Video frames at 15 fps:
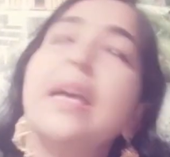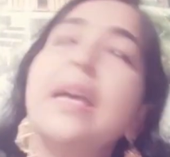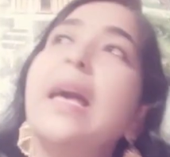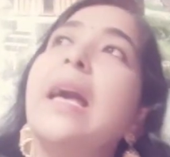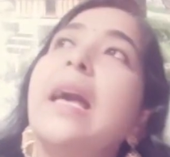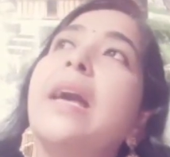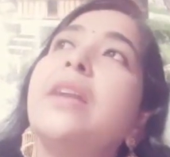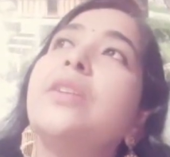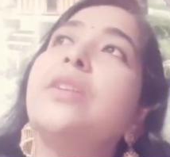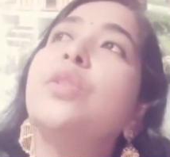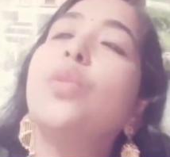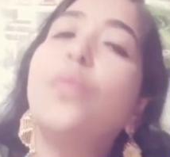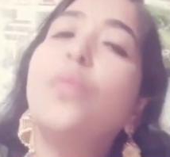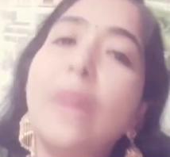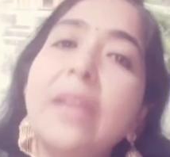and
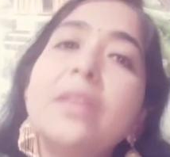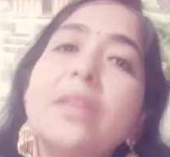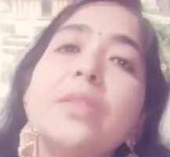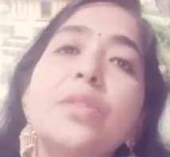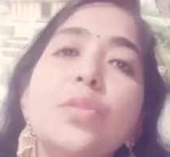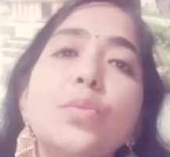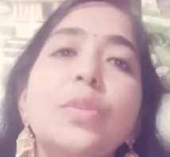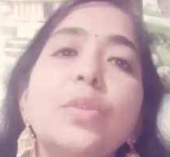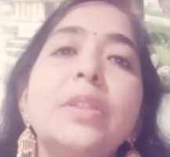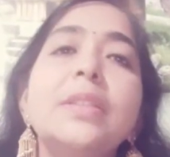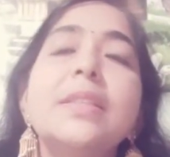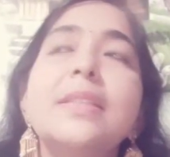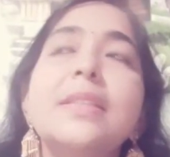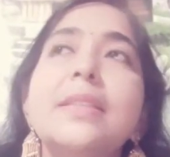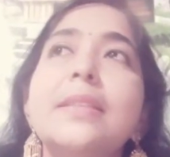work
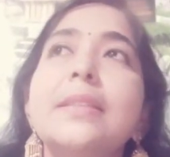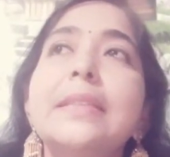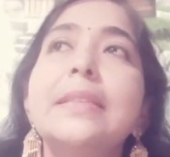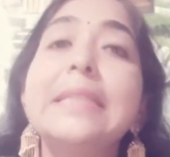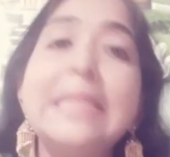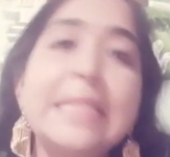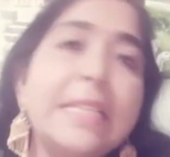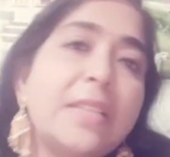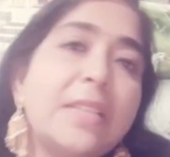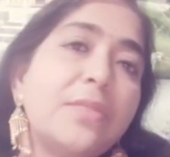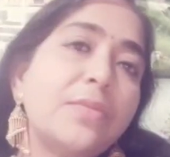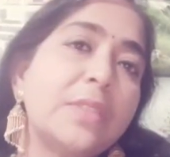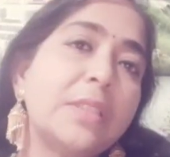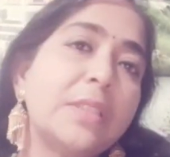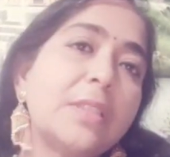towards dealing
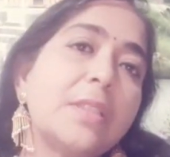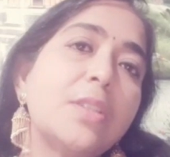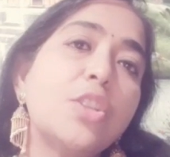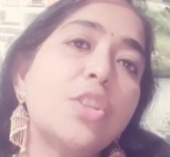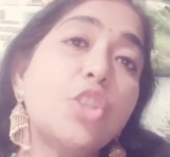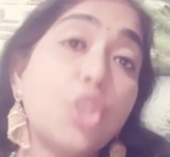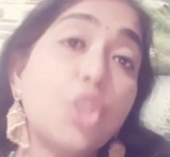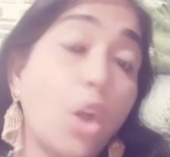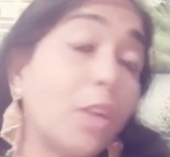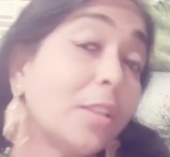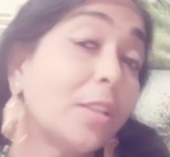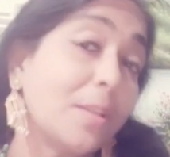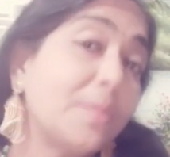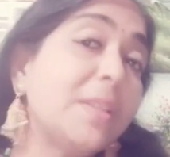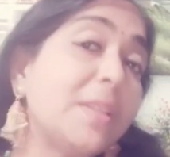with
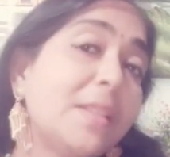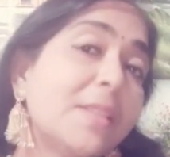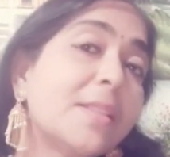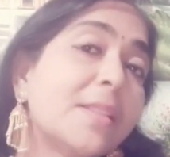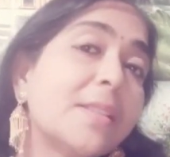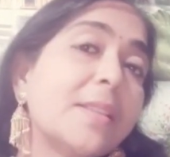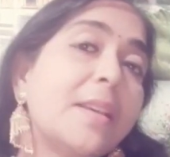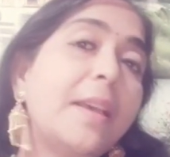shortcomings,